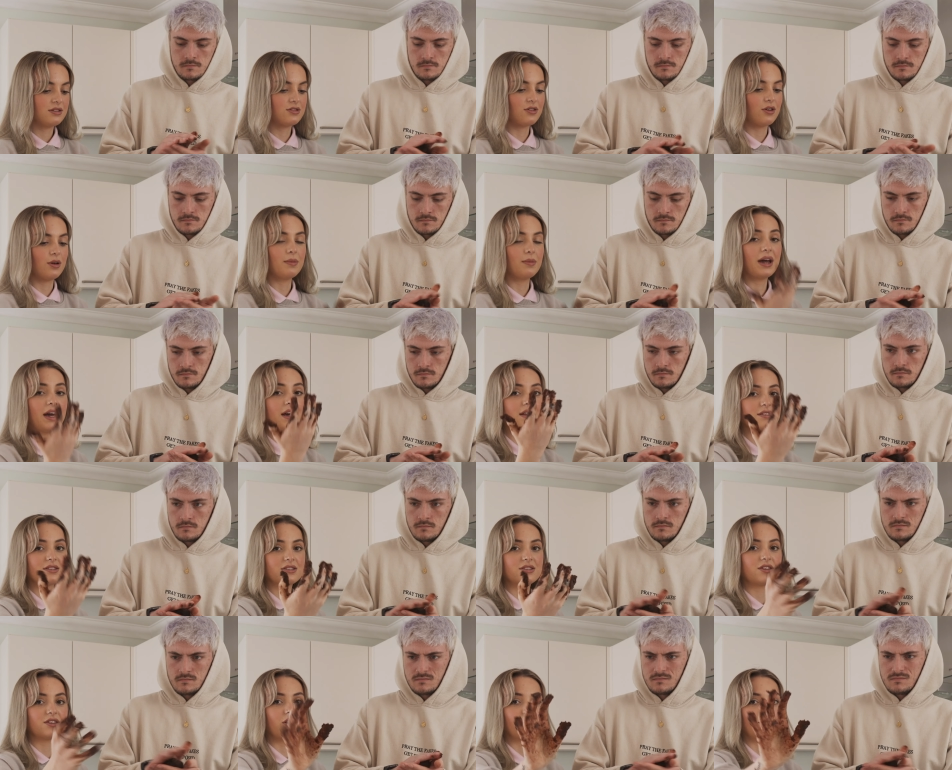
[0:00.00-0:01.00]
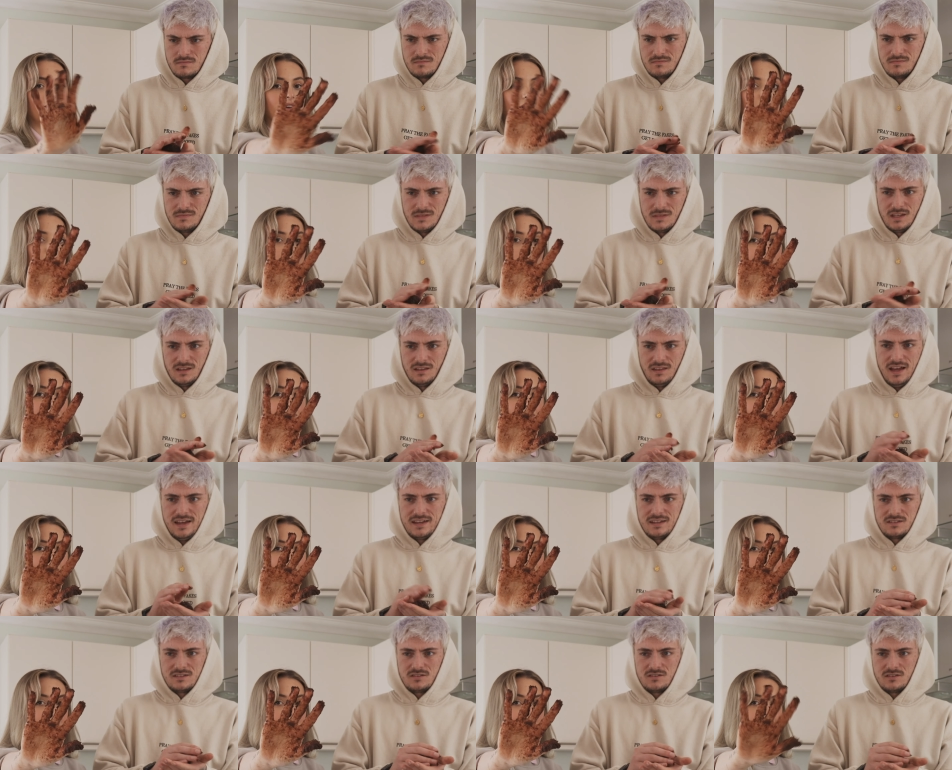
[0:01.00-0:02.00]
Speaker 1: Sorry, my hands are so grim. Yeah, that
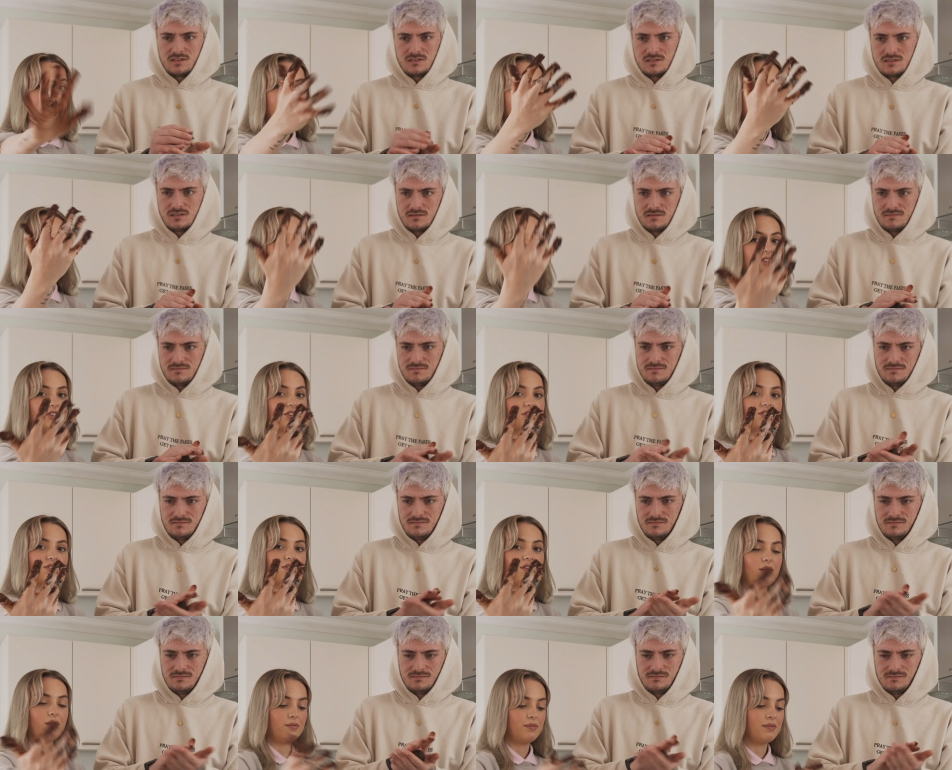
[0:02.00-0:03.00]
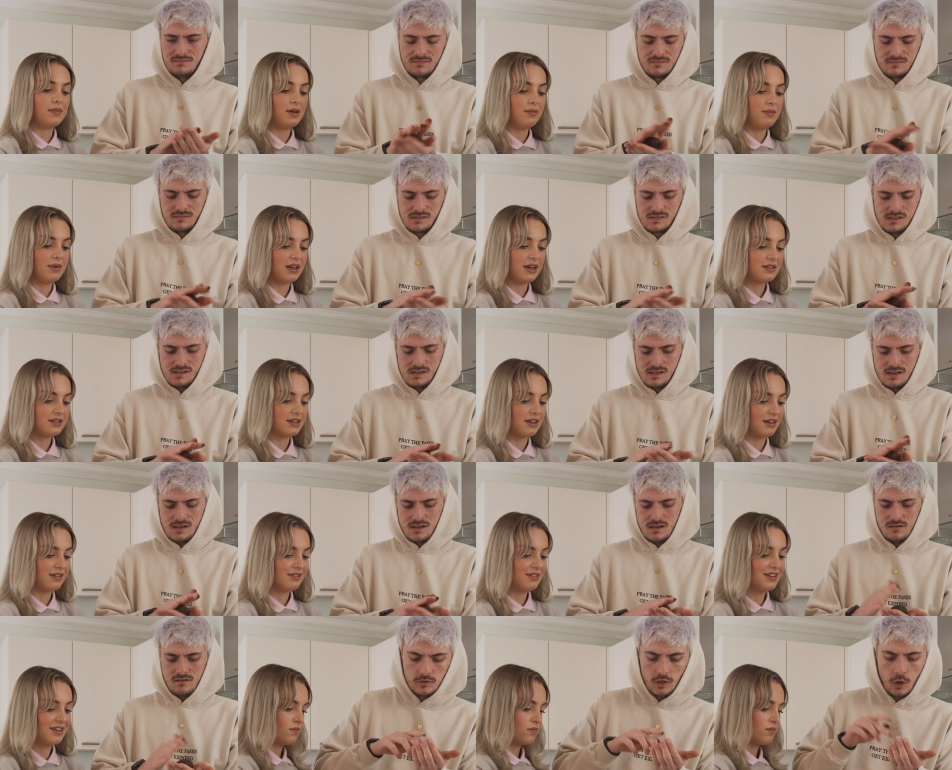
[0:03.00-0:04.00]
is just... This is just from me mixing.
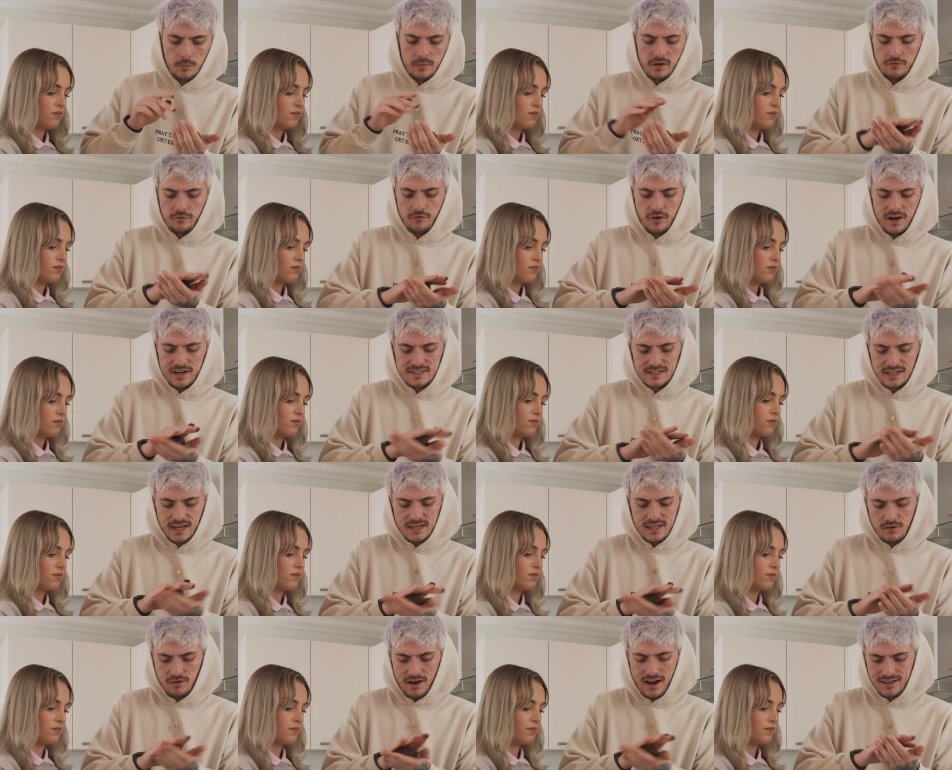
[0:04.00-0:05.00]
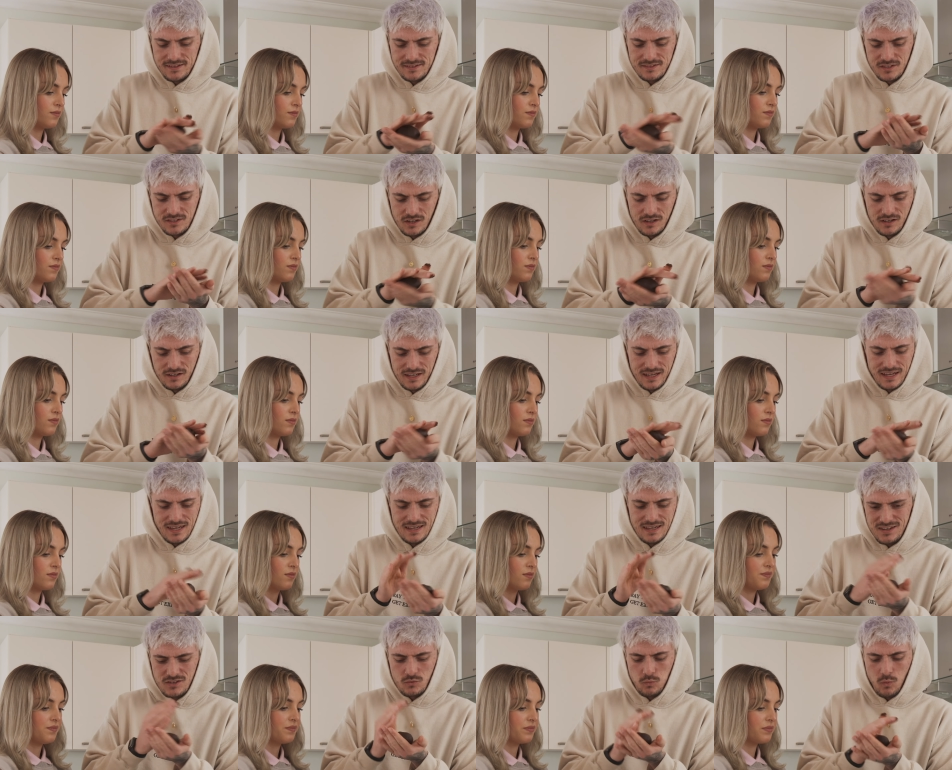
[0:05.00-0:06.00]
Speaker 2: Don't be afraid to get your hands dirty.
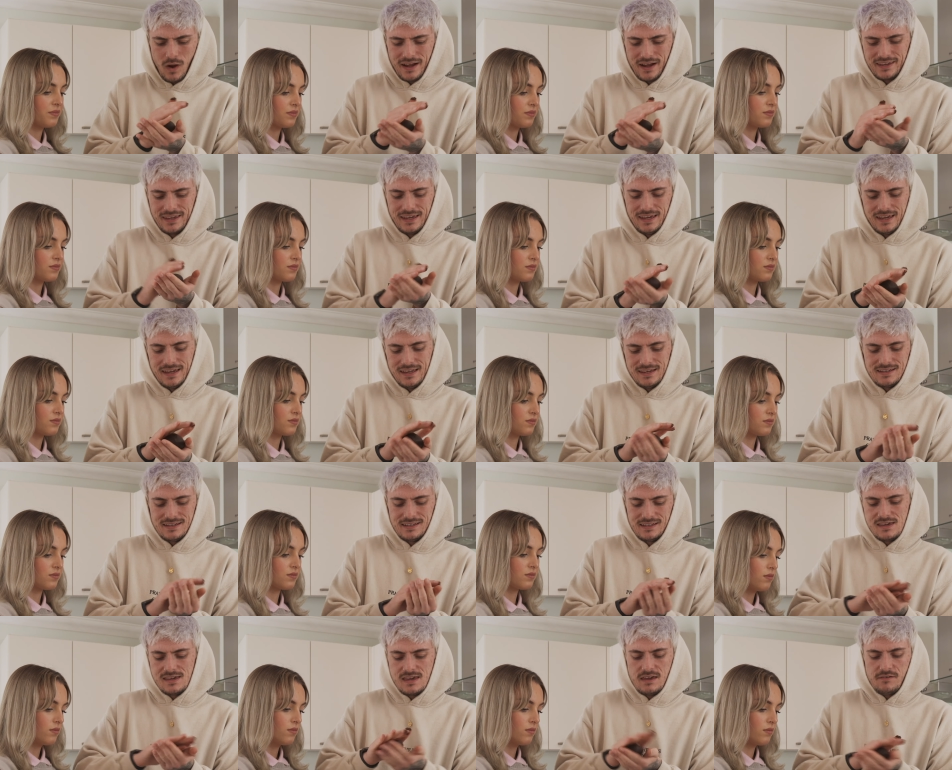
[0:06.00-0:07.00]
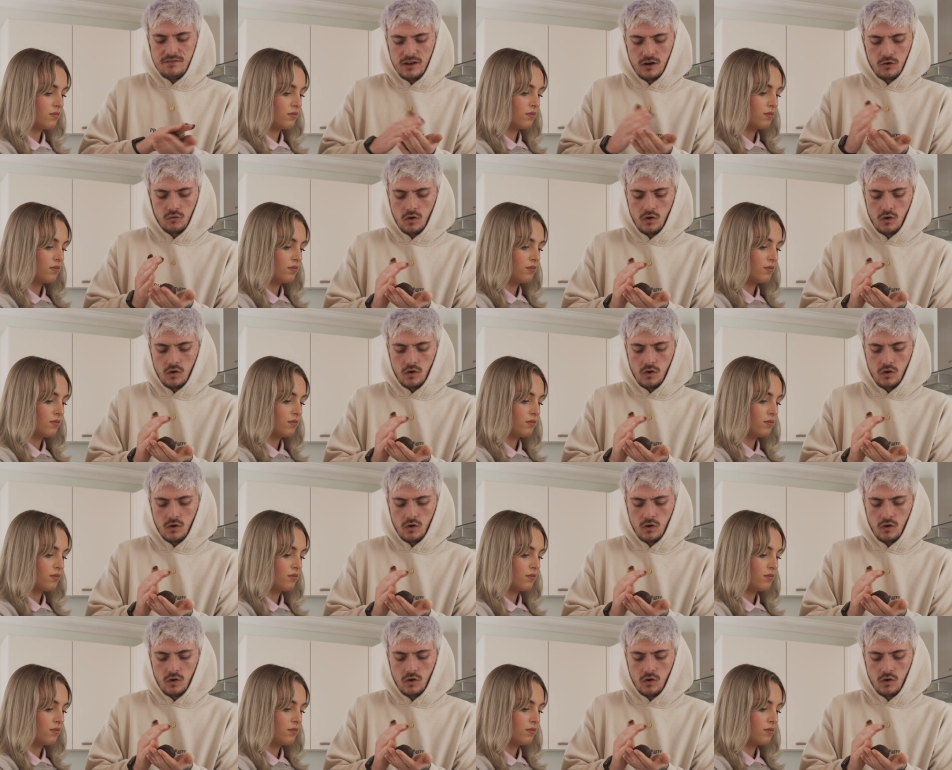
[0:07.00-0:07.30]
Just whack it in, give it a